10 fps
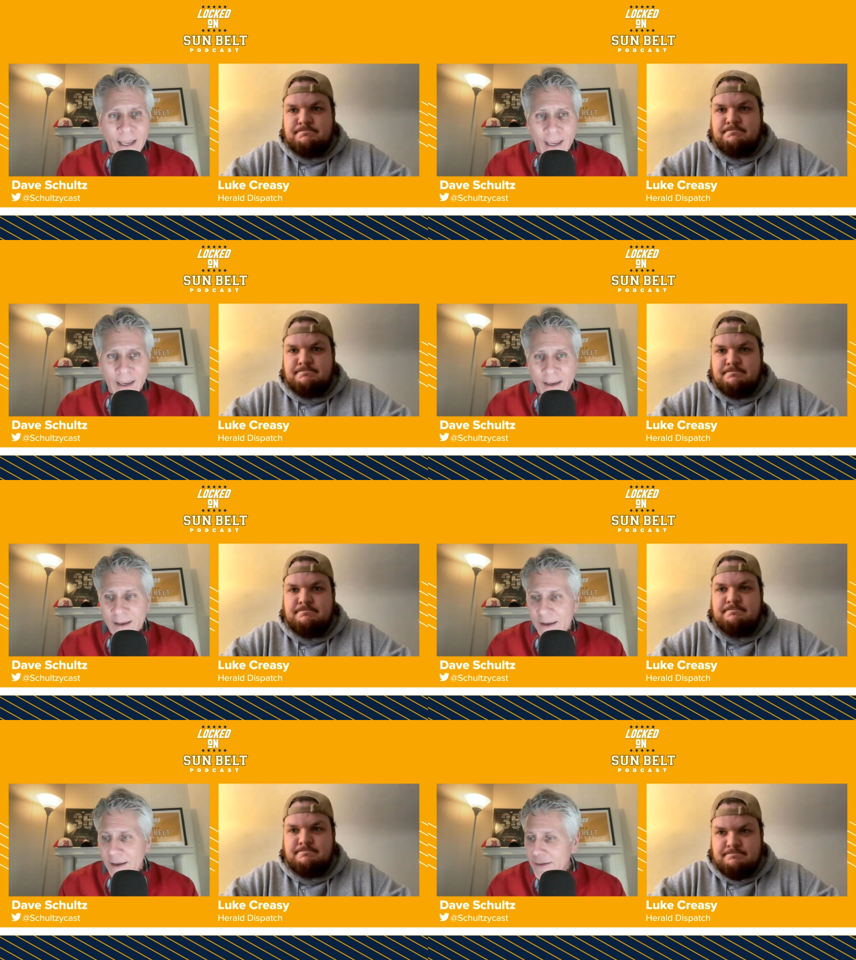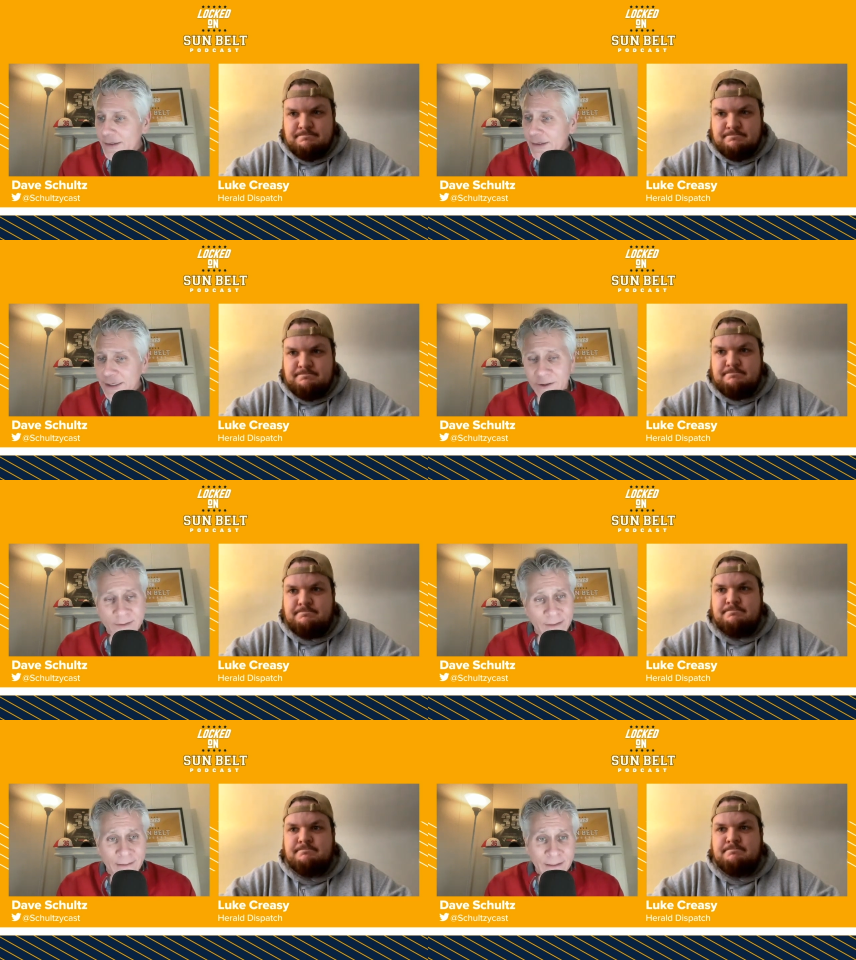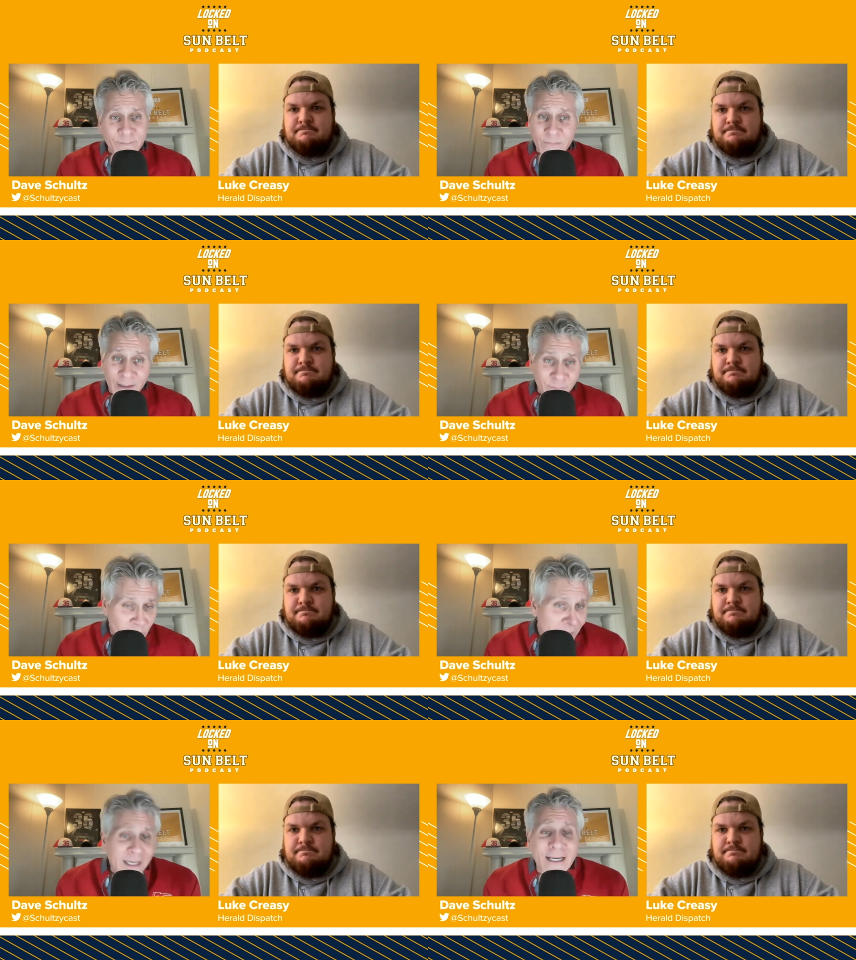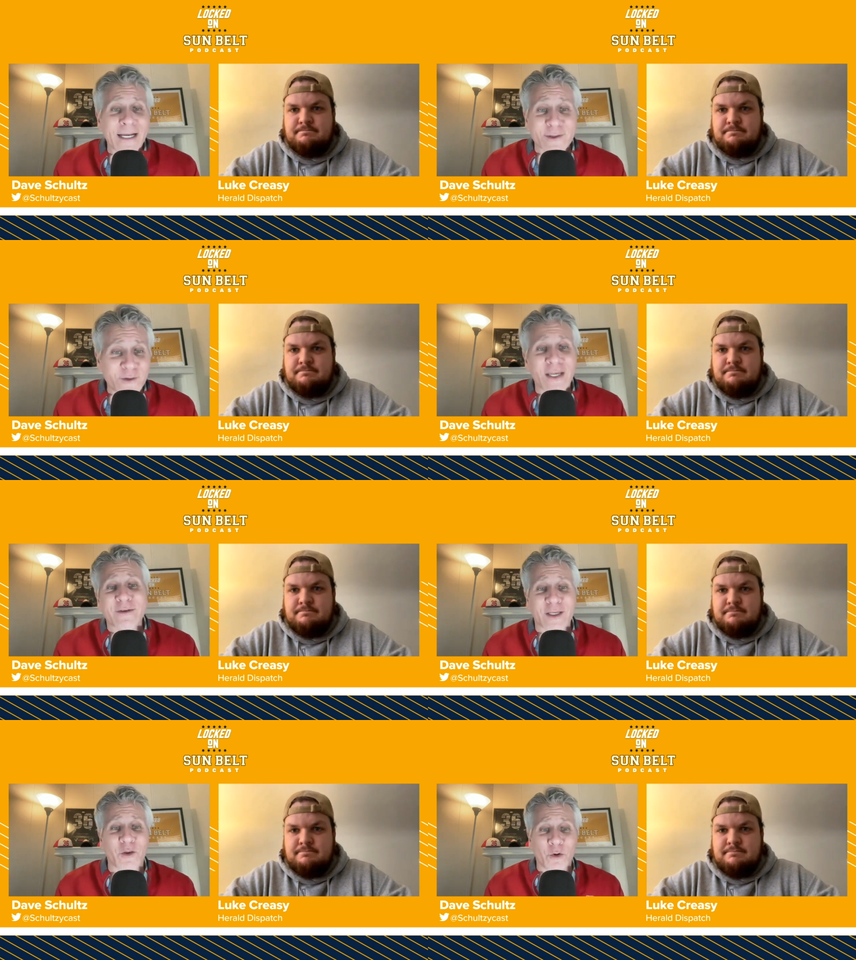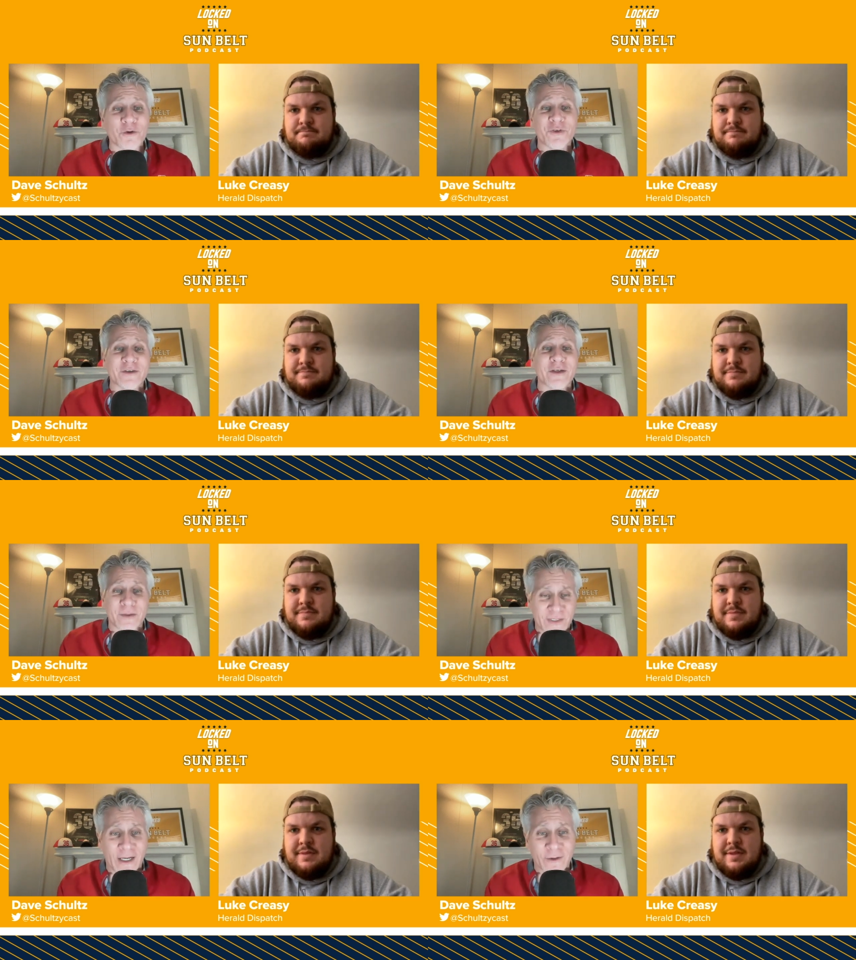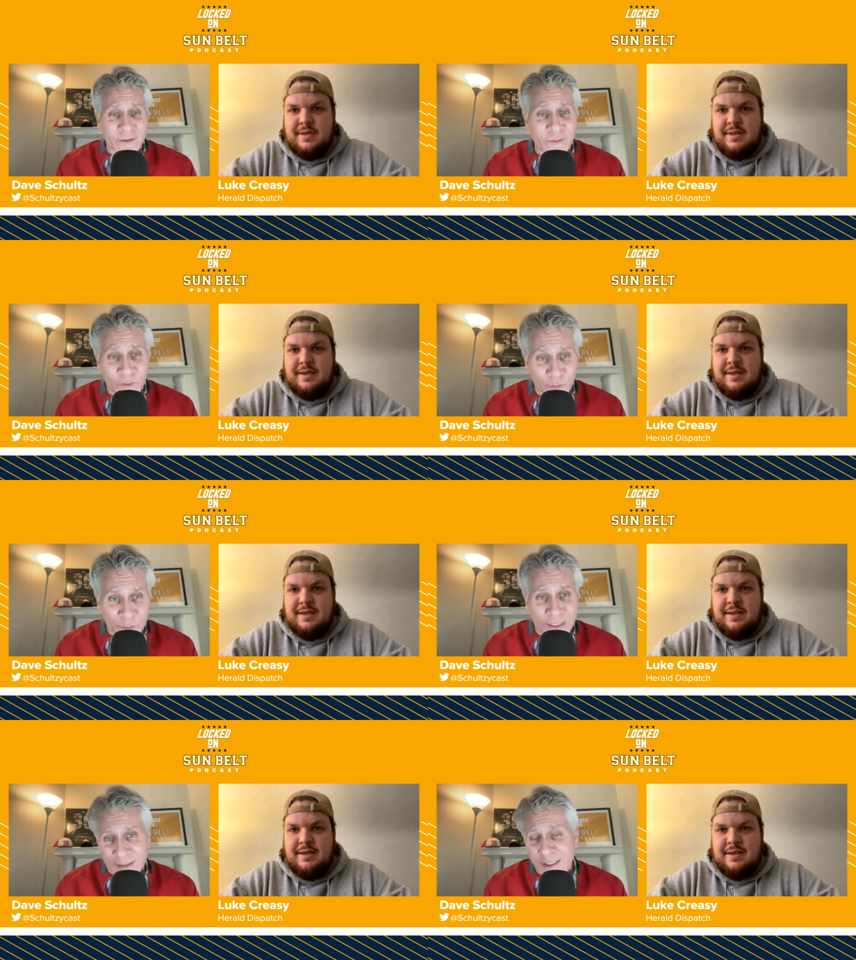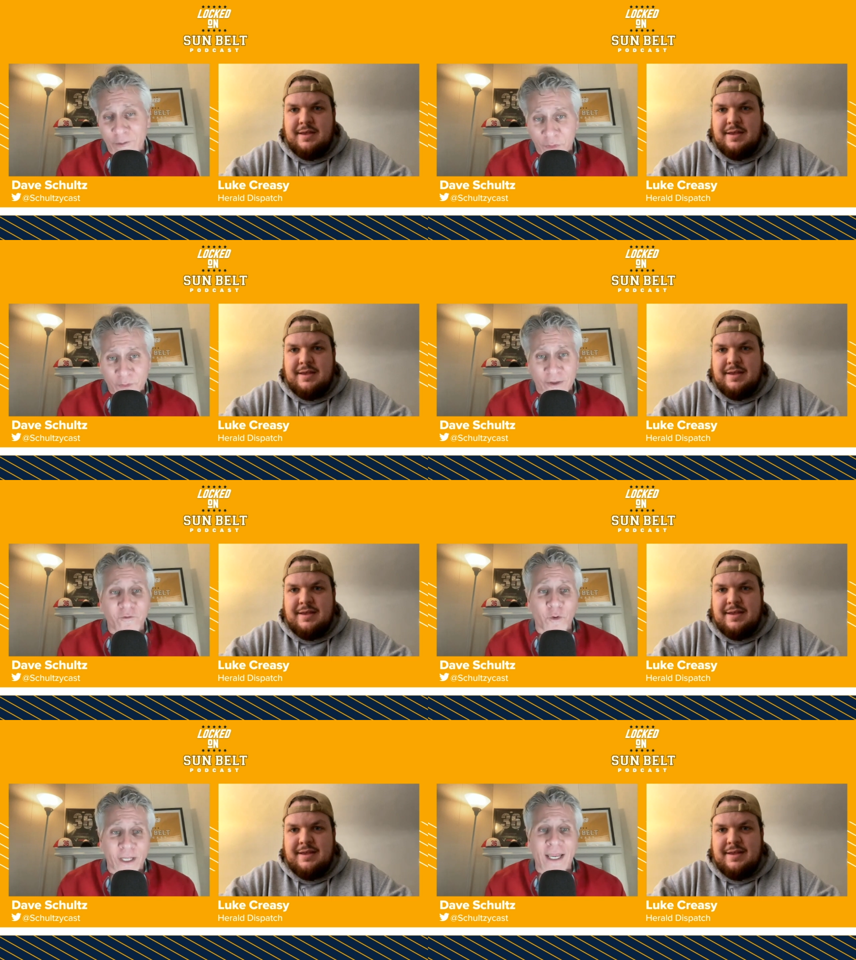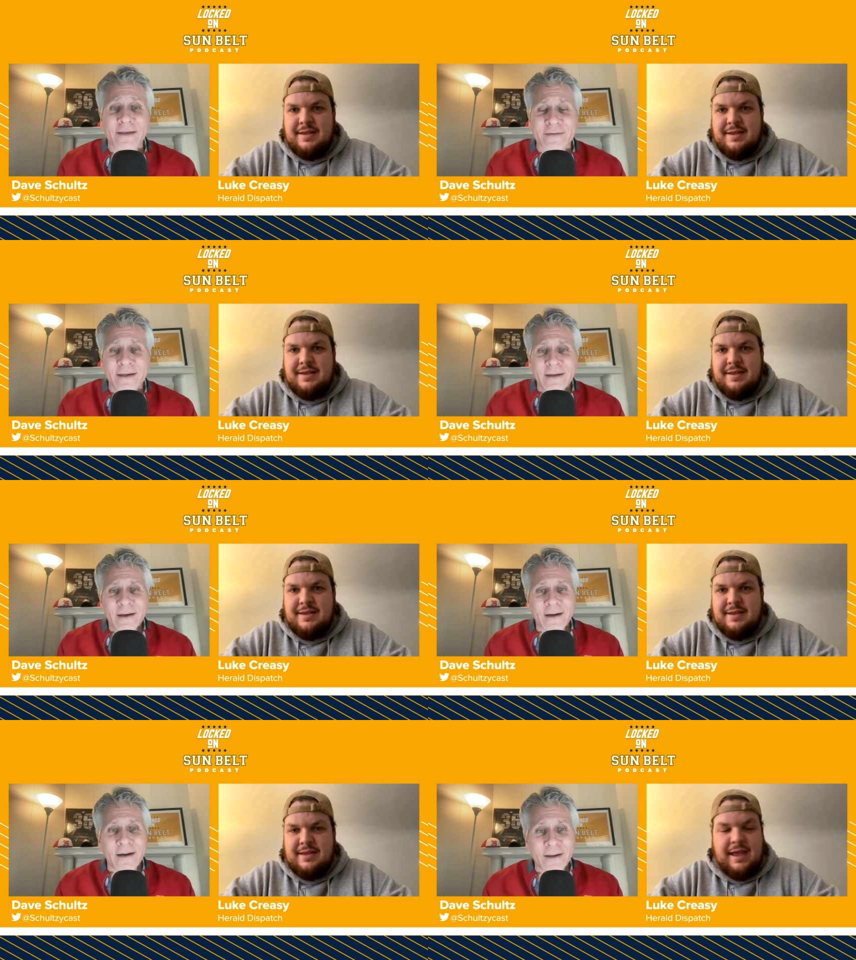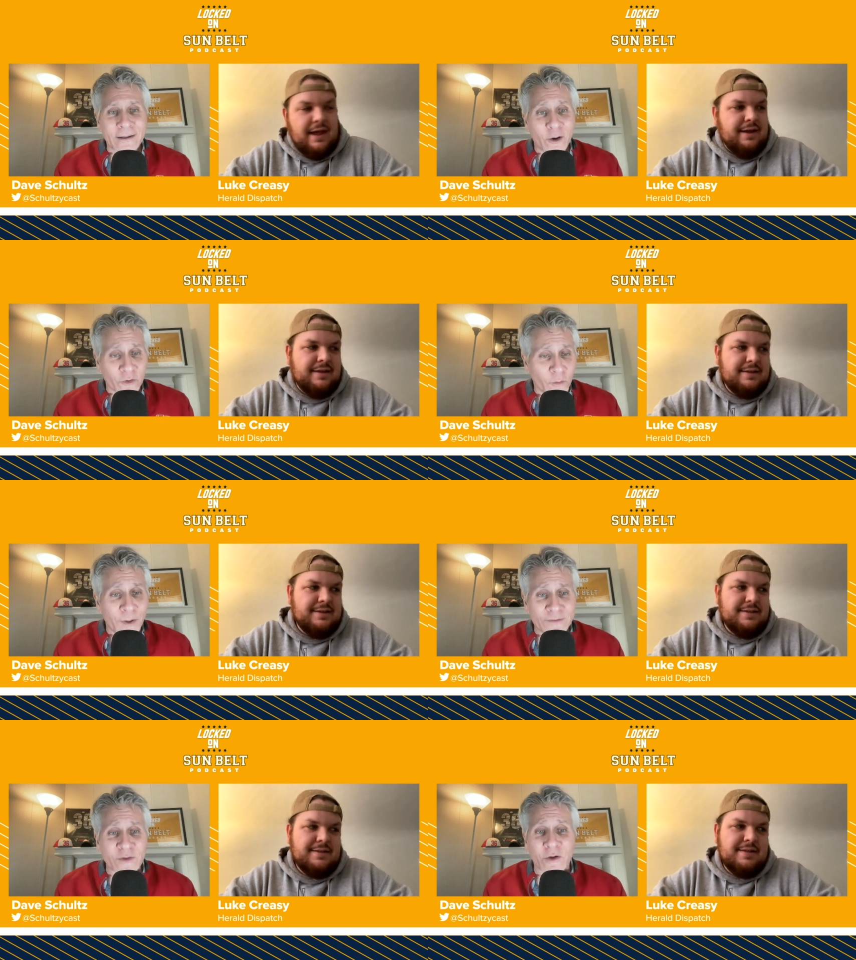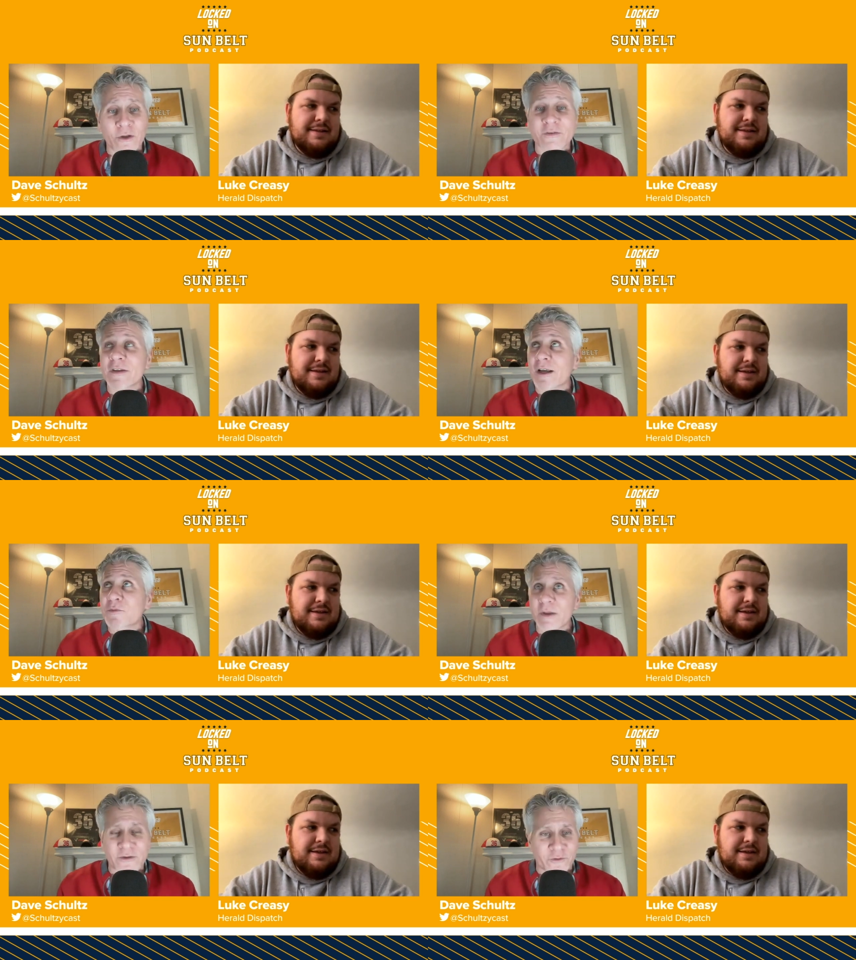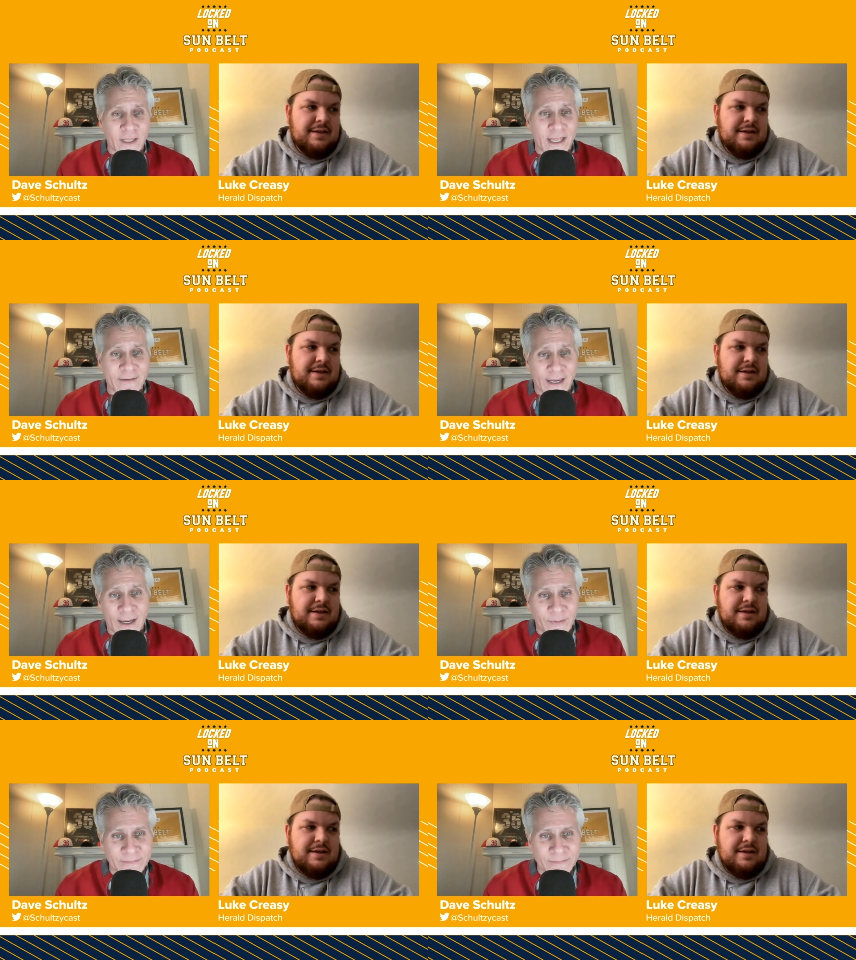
Speaker 1: And you know, it, to me, it kind of stinks that the whole season comes down to three, you know, three or four days. Uh, yeah, well, Pensacola is a nice place for that to happen.